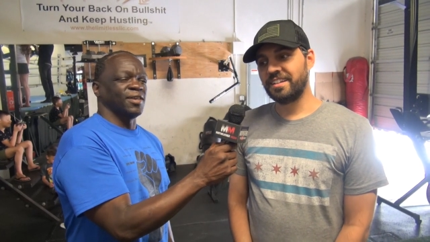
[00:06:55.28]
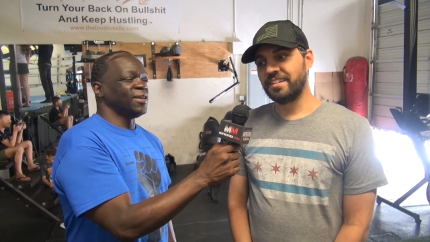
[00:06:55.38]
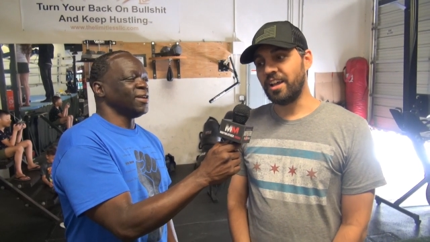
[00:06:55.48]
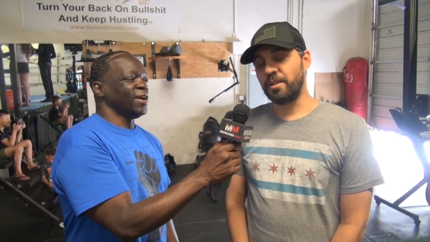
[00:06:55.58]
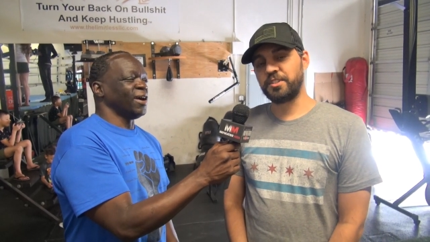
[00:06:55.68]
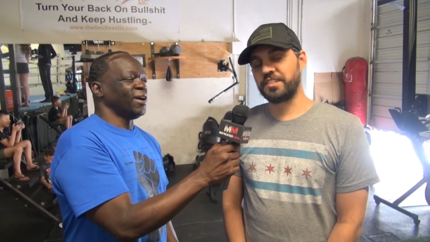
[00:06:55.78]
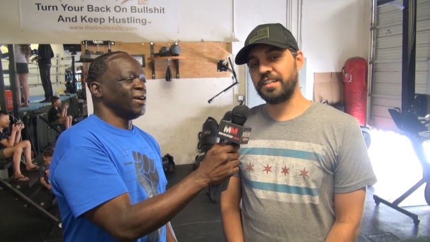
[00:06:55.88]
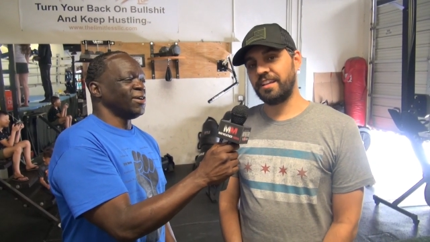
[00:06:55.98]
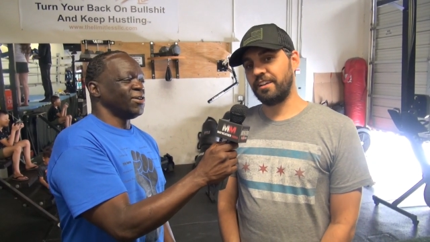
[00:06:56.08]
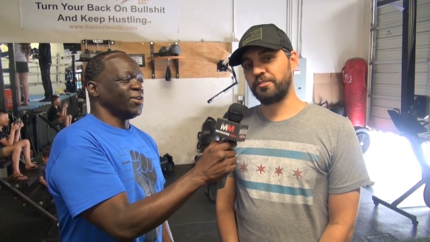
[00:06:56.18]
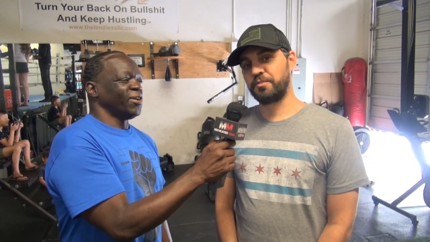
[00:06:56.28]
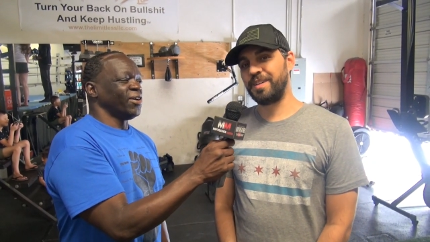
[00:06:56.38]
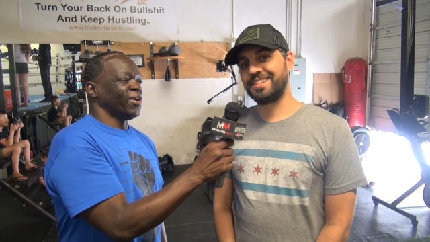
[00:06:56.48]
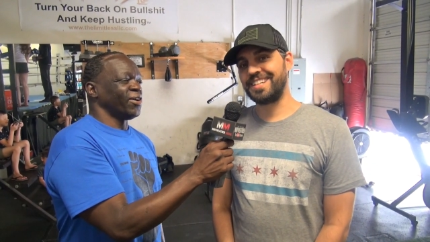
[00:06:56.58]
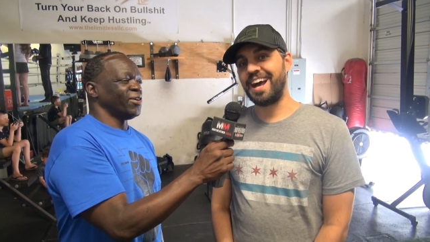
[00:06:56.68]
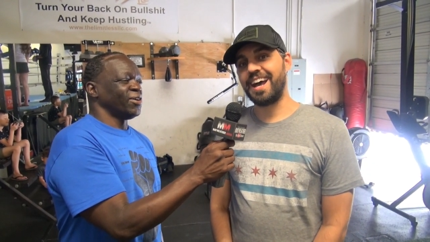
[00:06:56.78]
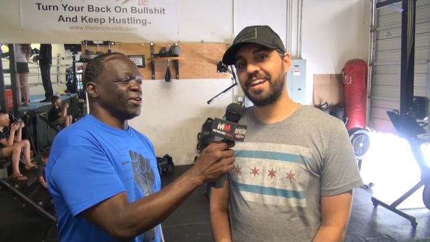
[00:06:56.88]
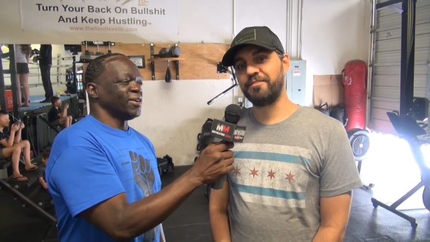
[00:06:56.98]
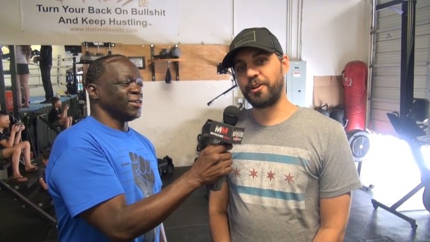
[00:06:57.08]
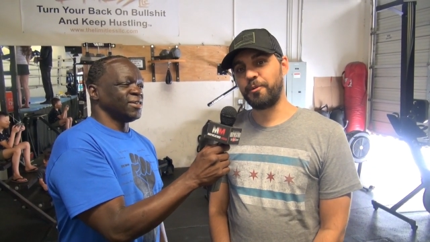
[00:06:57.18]
Speaker 1: No, I'm just I don't speak
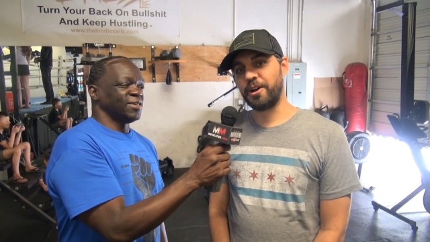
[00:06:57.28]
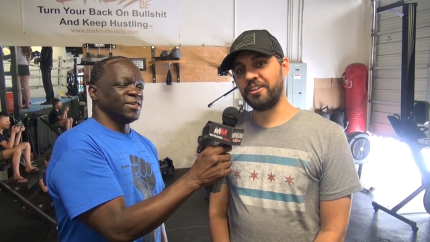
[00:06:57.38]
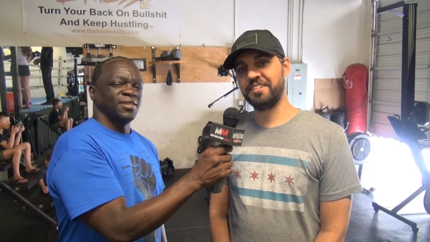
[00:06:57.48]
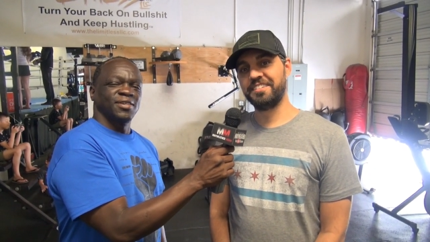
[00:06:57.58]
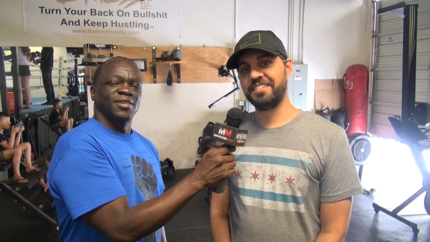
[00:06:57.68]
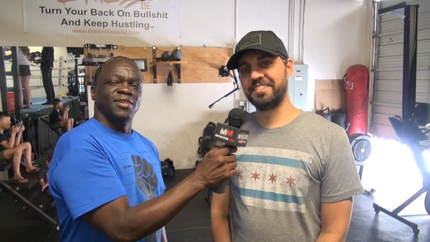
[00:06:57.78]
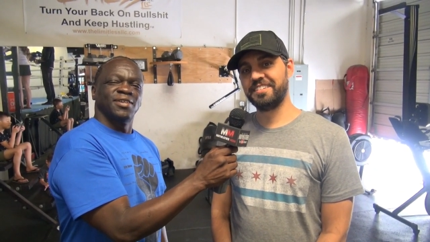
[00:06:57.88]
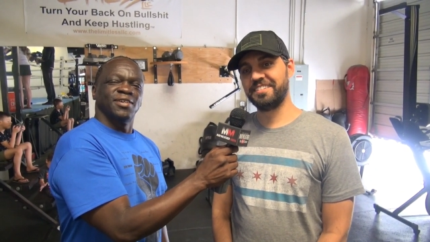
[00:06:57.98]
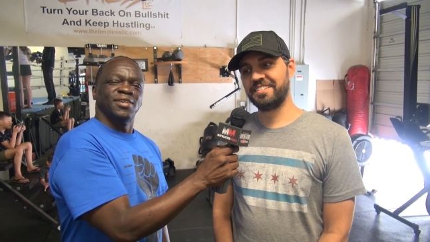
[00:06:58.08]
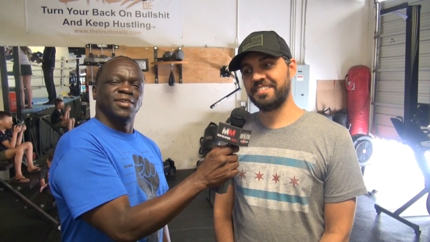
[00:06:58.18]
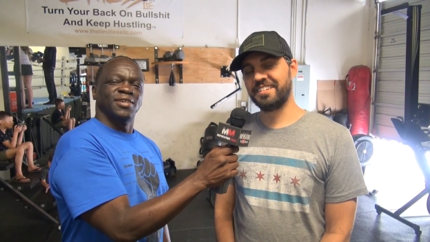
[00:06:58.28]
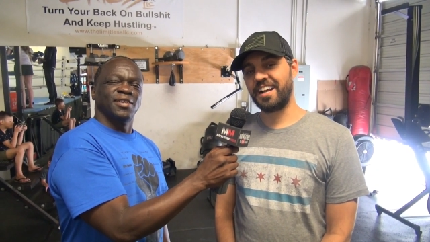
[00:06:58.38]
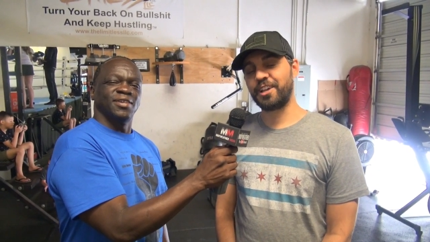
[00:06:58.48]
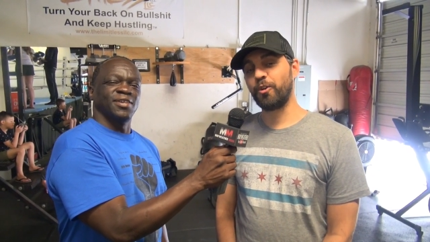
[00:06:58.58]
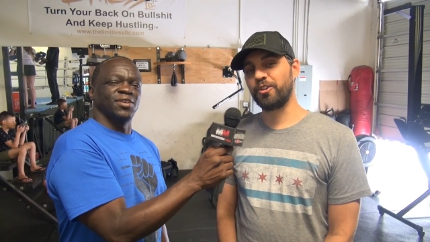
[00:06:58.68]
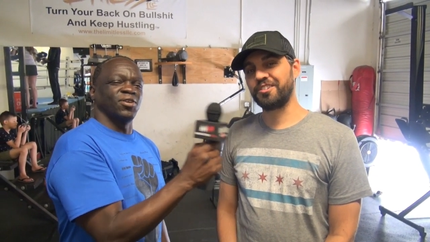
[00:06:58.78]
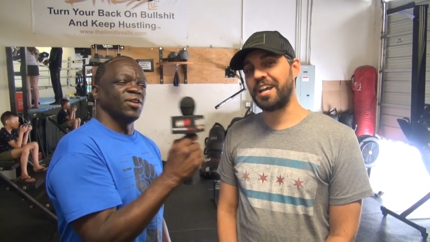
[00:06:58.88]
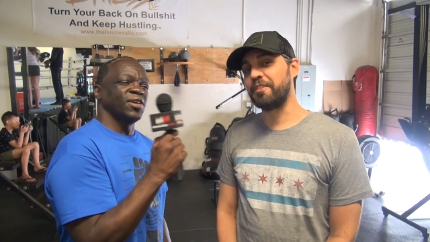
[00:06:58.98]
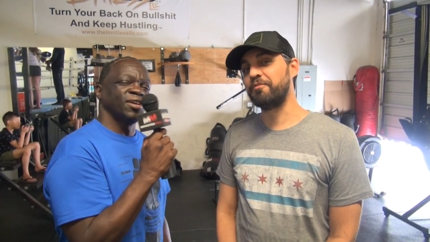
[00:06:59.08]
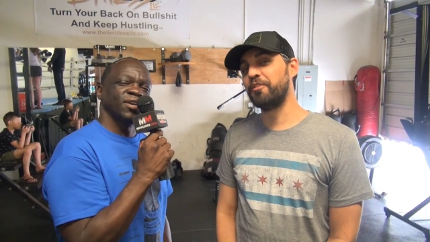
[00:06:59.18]
Thai very well. I can order
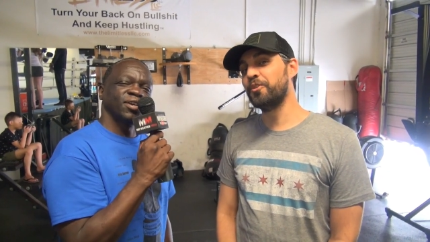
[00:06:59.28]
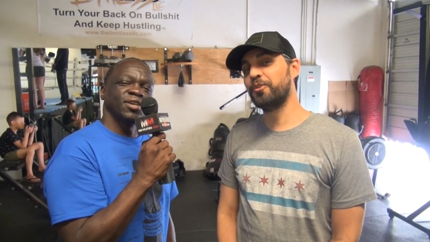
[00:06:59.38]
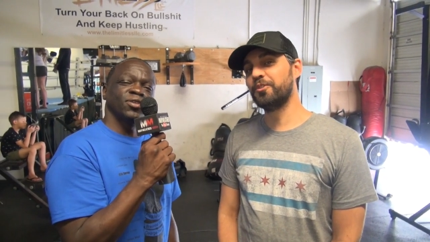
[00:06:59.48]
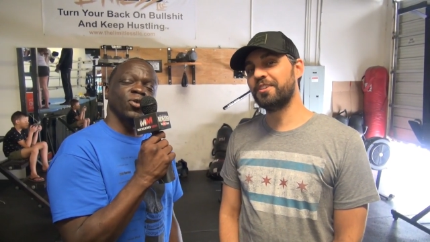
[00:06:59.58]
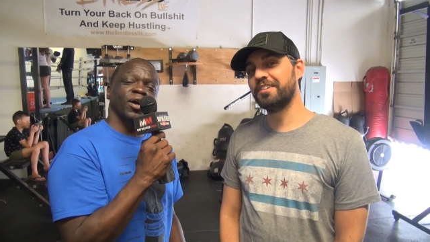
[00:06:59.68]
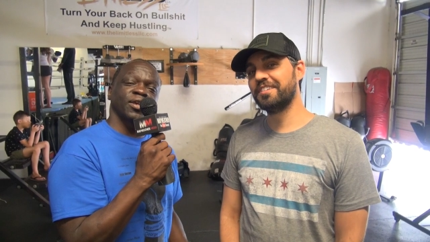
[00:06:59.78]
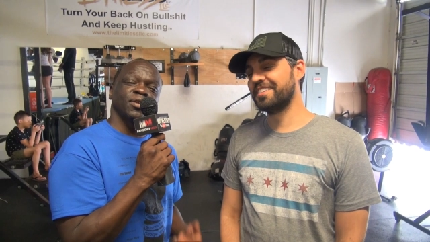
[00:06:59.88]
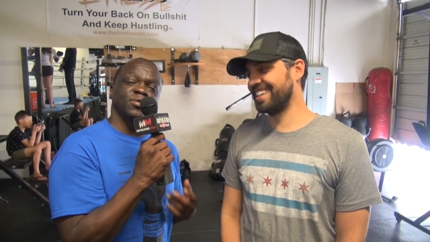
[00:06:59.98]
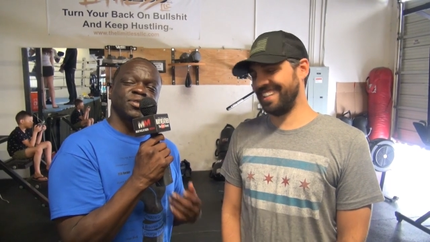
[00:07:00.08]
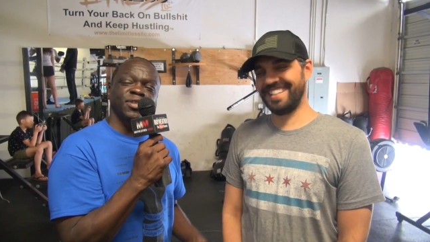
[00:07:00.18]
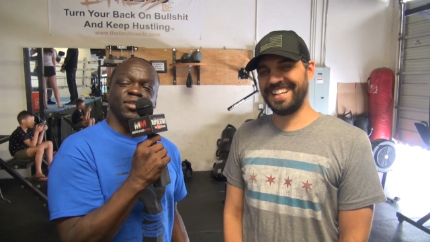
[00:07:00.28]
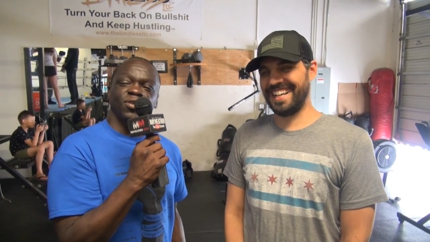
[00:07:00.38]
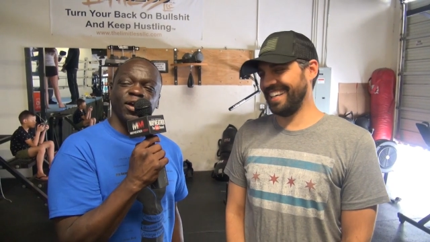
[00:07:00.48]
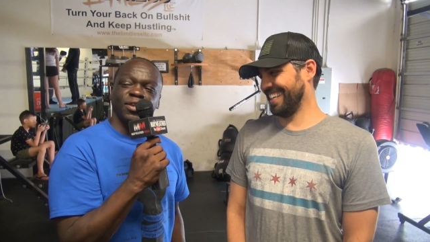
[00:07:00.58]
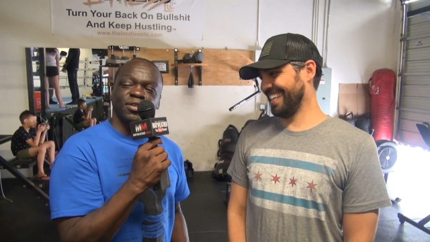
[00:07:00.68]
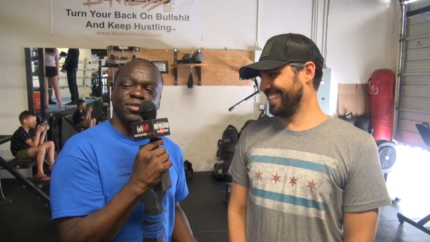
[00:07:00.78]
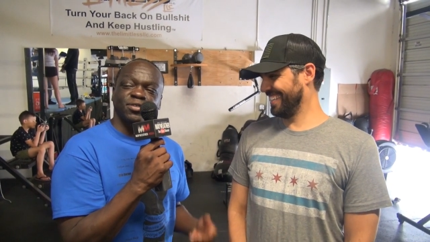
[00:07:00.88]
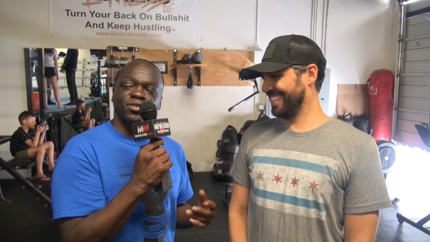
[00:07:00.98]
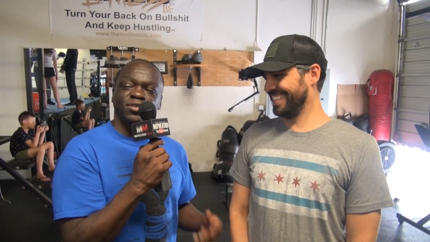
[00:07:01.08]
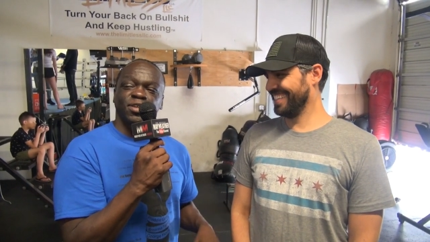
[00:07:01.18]
Thai food. He know how to
Speaker 2: eat. He know how to eat.
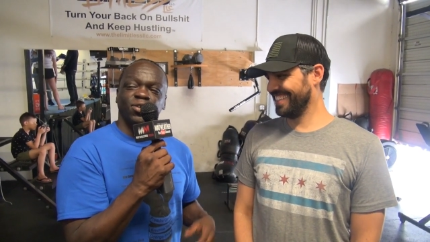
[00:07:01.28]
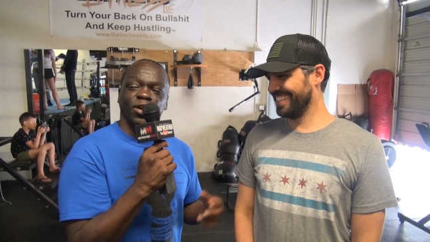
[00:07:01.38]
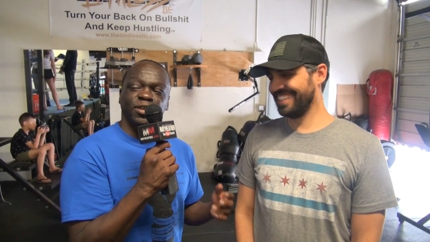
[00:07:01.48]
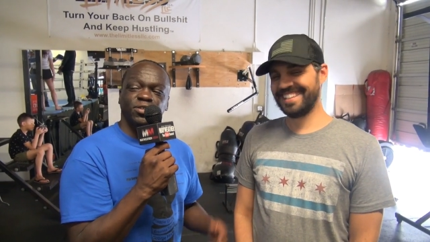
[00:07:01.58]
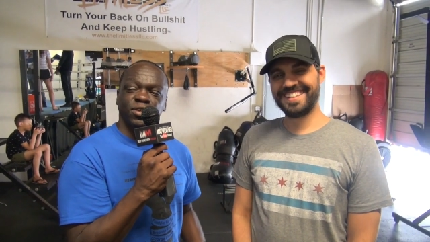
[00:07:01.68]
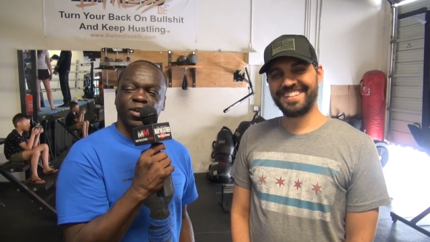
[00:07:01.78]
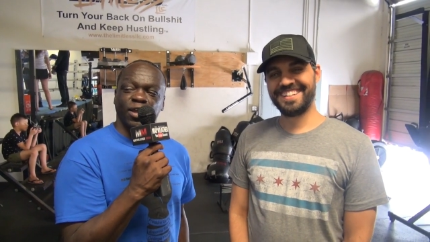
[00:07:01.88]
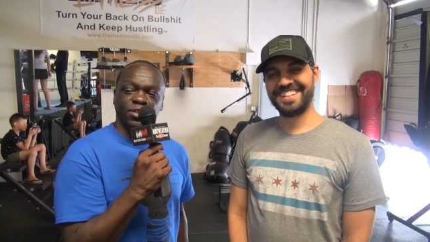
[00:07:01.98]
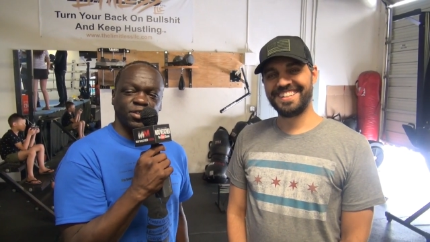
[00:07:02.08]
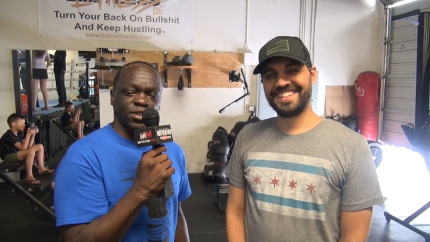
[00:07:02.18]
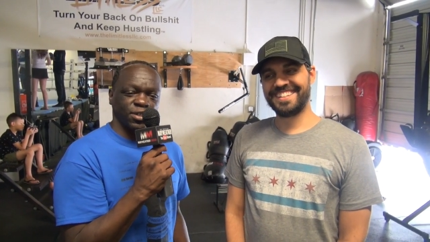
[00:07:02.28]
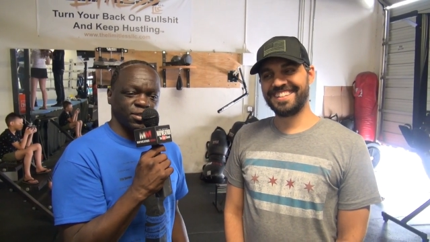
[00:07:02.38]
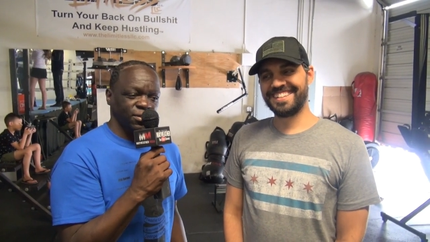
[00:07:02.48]
You know, I eat teriyaki chicken.